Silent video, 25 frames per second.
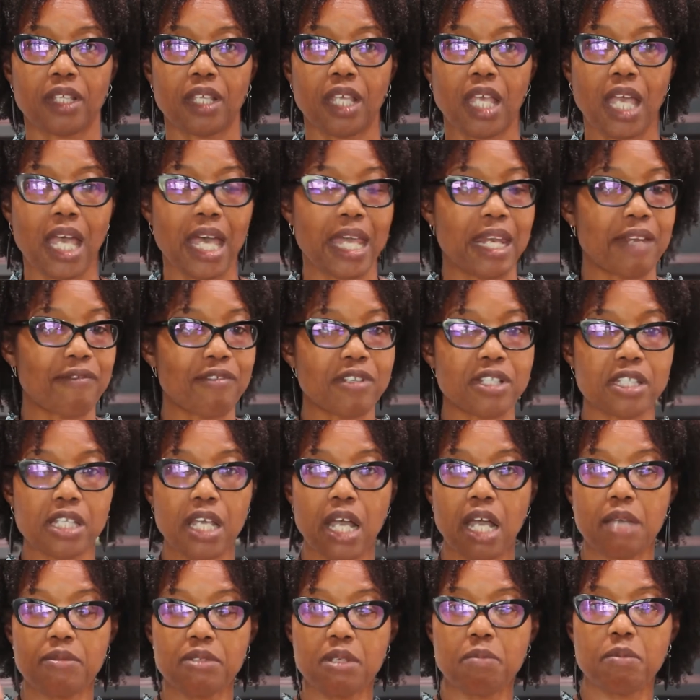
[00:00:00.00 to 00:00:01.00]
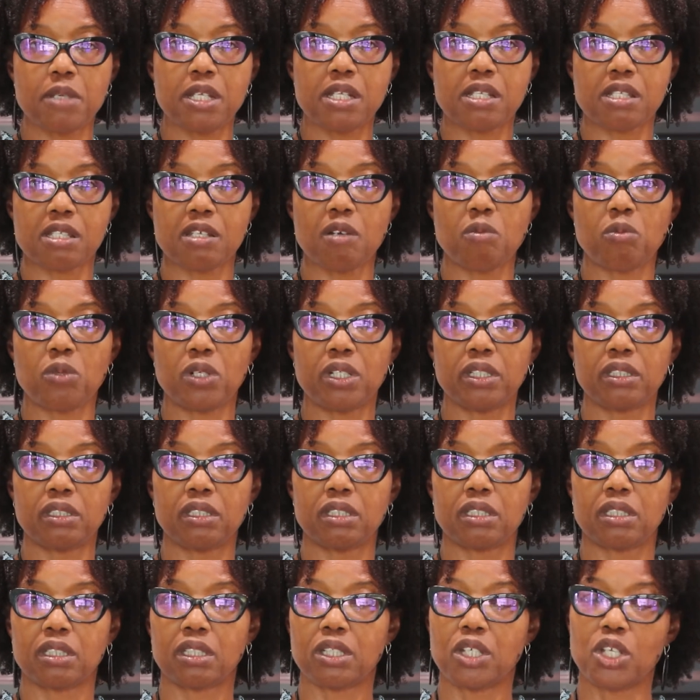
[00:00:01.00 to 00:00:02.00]
And every time you meet
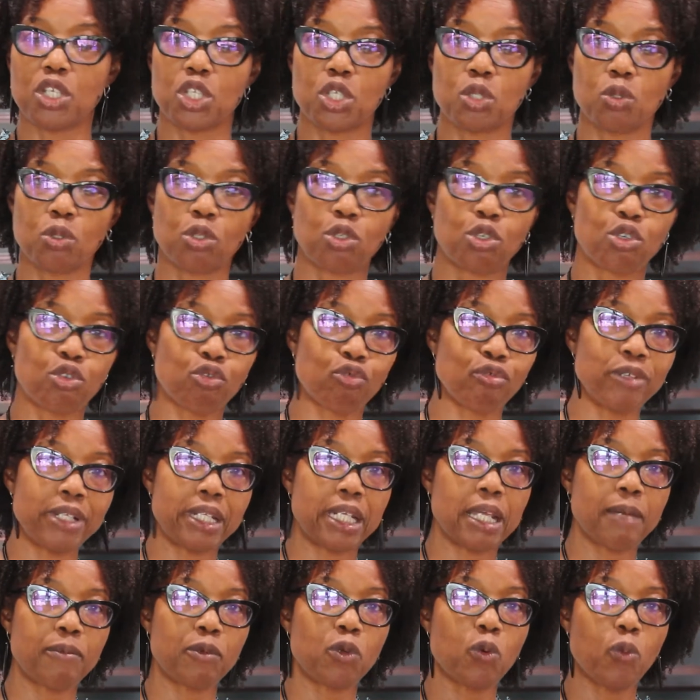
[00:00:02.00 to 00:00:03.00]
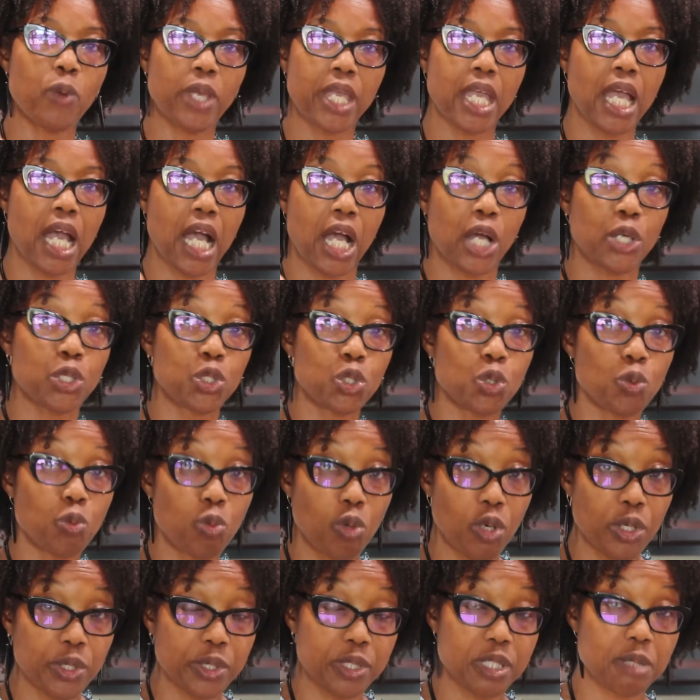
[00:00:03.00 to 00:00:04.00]
someone, you'll greet them the way how you
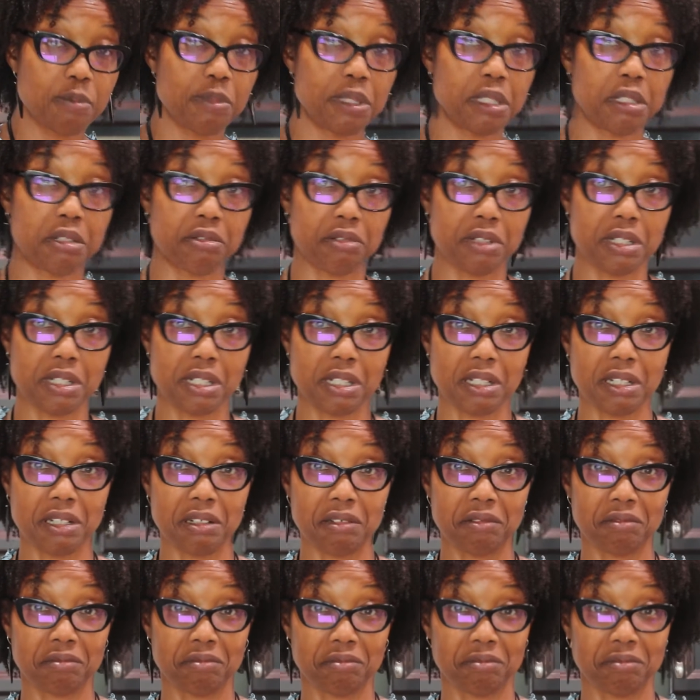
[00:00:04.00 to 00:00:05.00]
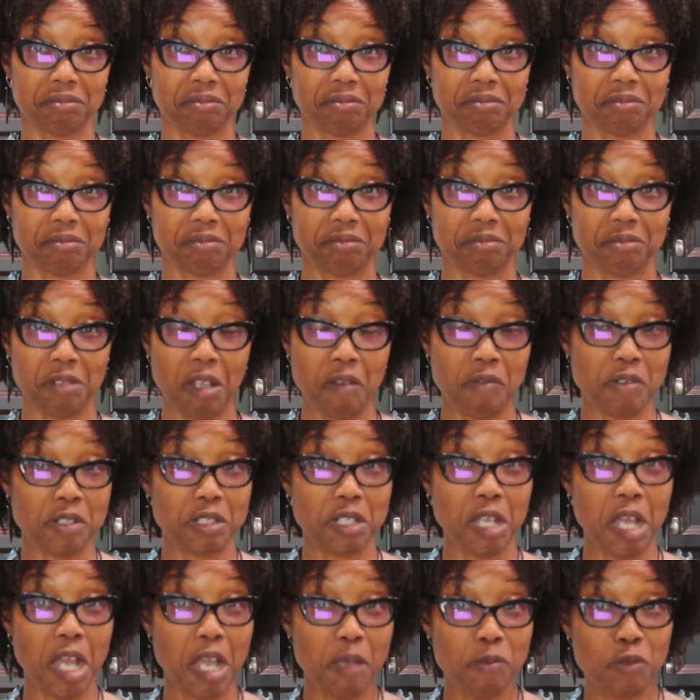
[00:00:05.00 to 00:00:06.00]
want to be greeted. Every
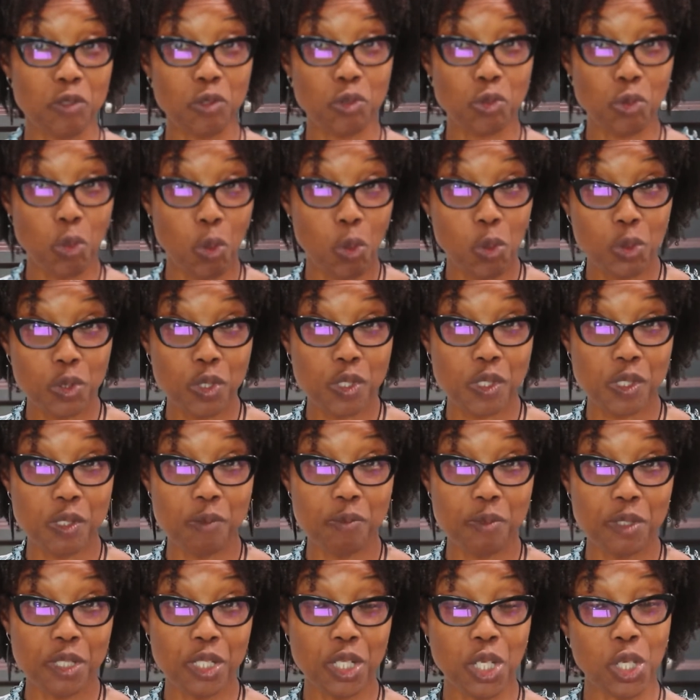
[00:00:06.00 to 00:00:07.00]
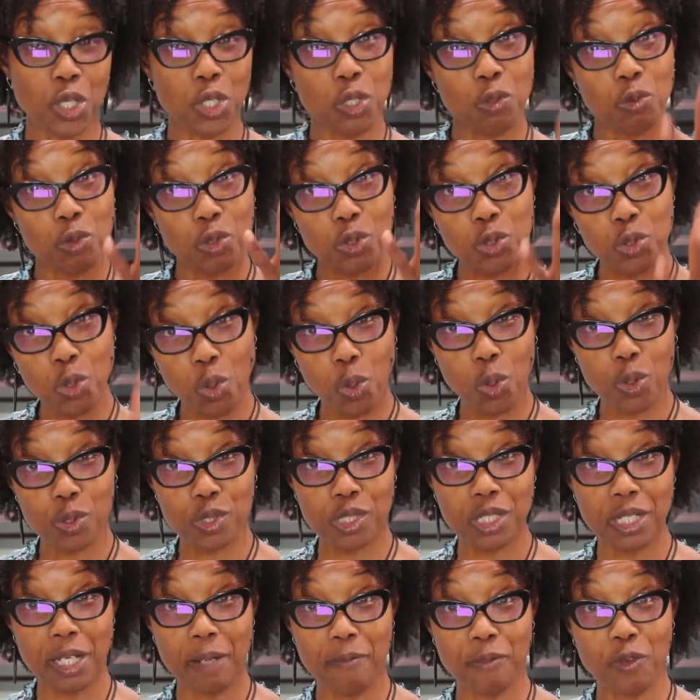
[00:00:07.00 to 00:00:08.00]
time you talk to somebody, you will talk
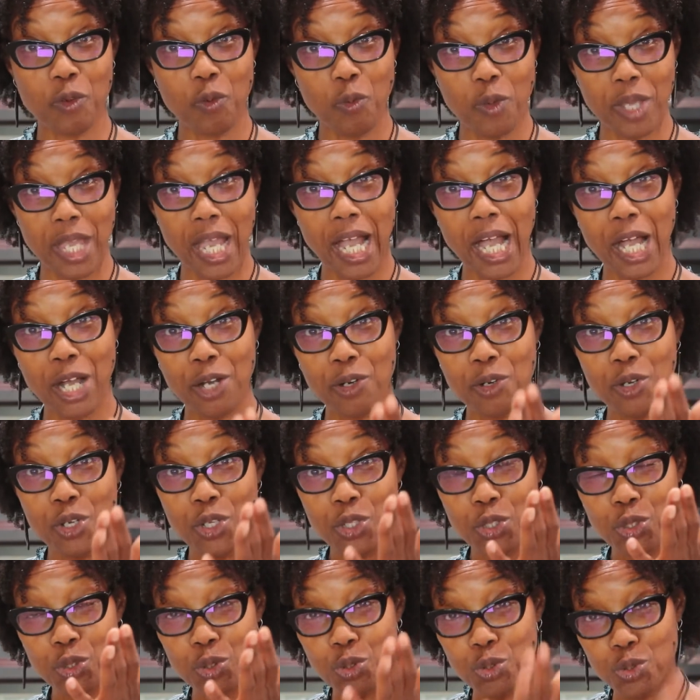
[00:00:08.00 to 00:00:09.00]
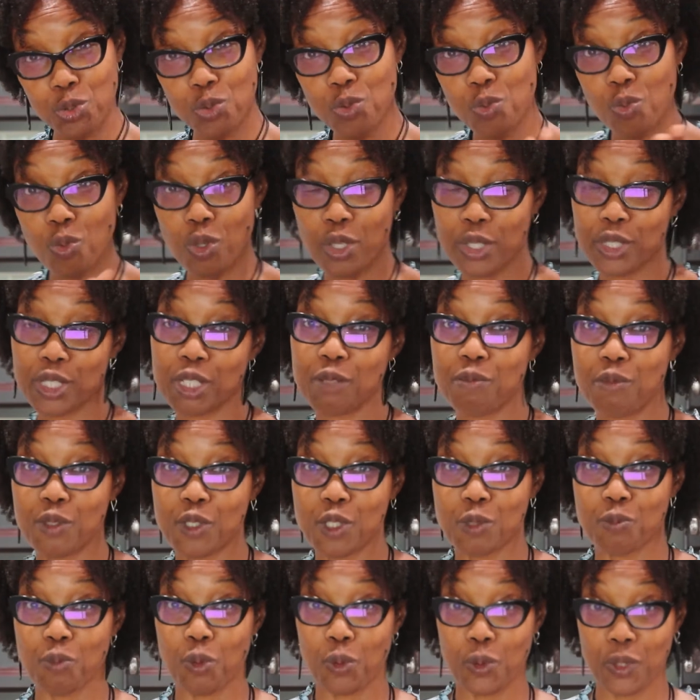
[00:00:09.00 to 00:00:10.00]
to them the way how you want to be
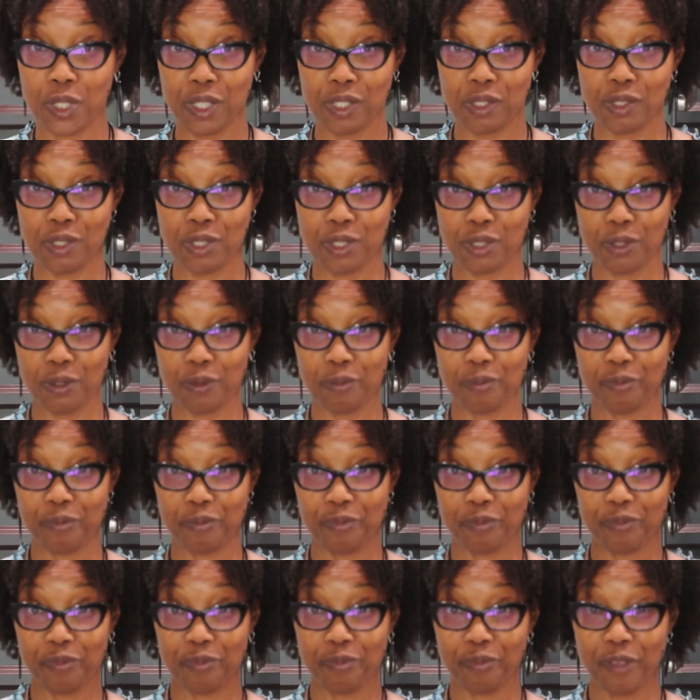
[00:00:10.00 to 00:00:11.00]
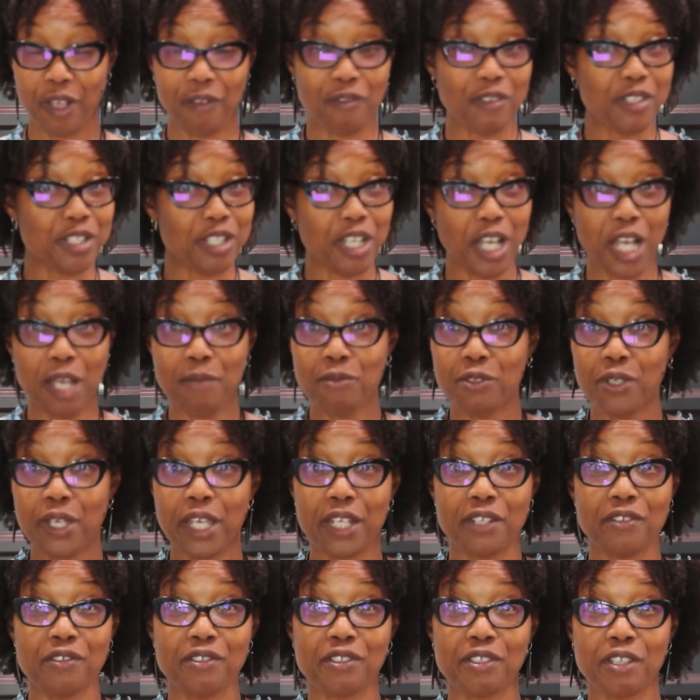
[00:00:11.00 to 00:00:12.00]
spoken to. Every time you
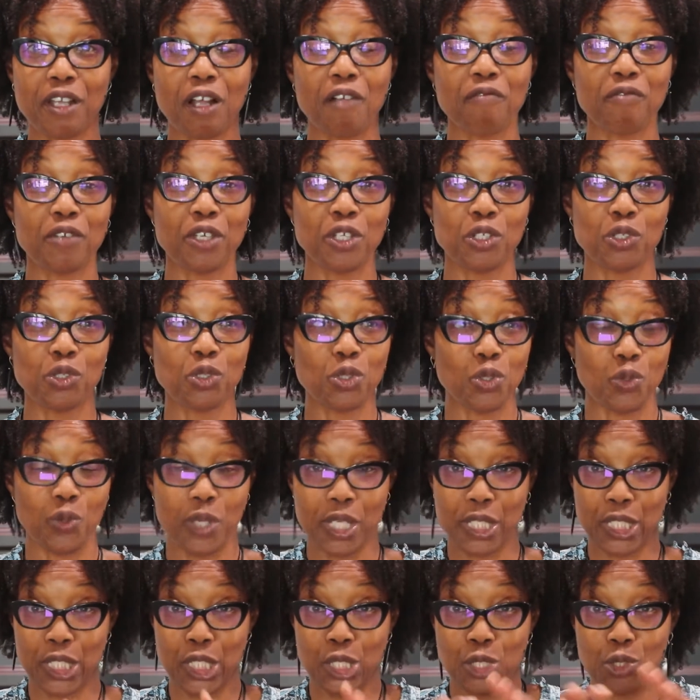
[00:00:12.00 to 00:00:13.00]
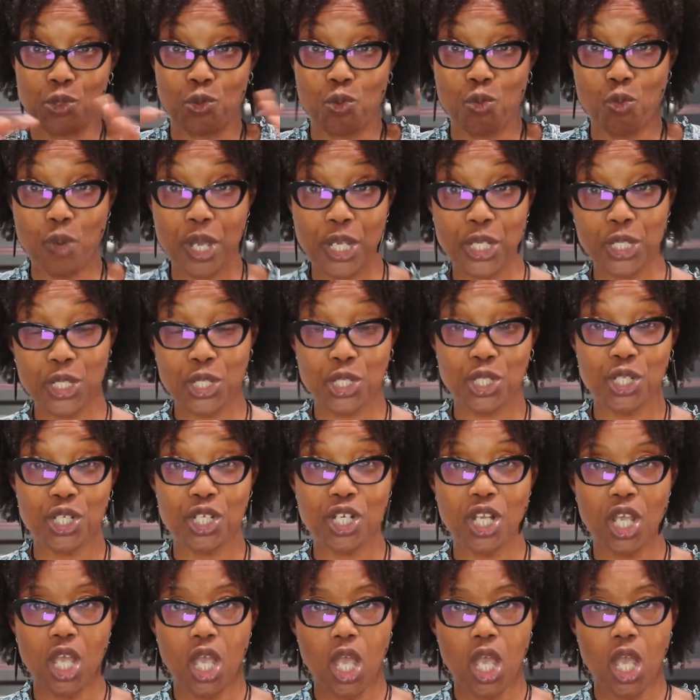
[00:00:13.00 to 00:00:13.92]
get yourself into a situation,